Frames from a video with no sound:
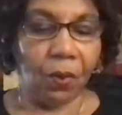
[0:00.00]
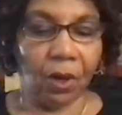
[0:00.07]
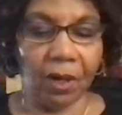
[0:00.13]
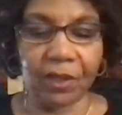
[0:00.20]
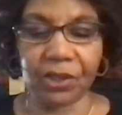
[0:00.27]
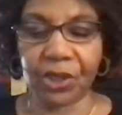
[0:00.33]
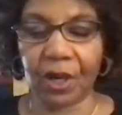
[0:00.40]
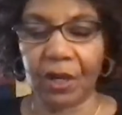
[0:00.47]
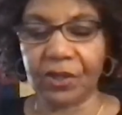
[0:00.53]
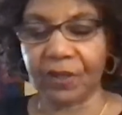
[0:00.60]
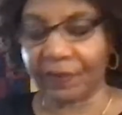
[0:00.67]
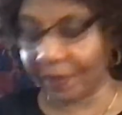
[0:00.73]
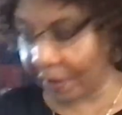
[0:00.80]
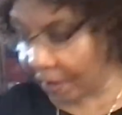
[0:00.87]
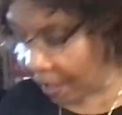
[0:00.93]
in charge
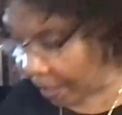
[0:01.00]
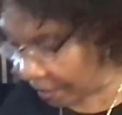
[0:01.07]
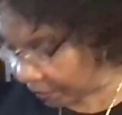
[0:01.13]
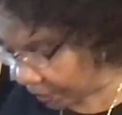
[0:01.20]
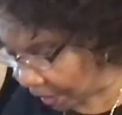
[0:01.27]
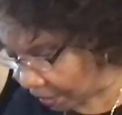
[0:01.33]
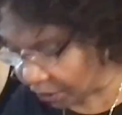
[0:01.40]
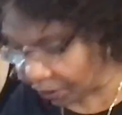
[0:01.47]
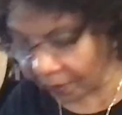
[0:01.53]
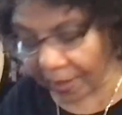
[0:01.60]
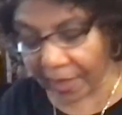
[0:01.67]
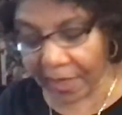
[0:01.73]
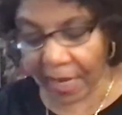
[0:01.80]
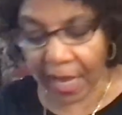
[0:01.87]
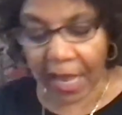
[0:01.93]
of the
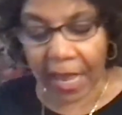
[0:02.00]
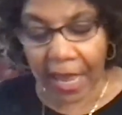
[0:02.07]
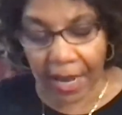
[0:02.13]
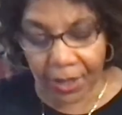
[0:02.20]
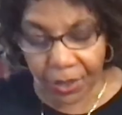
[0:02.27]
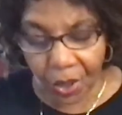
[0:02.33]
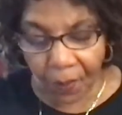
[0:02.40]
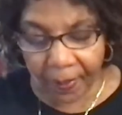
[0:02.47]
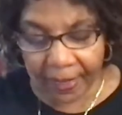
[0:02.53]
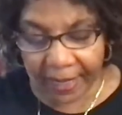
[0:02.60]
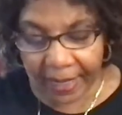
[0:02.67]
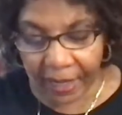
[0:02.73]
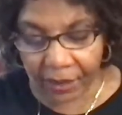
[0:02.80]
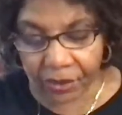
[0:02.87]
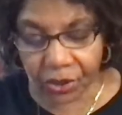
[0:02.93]
country, and nobody
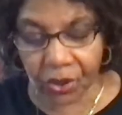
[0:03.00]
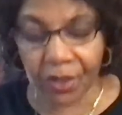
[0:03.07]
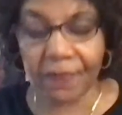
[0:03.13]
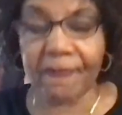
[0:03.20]
else could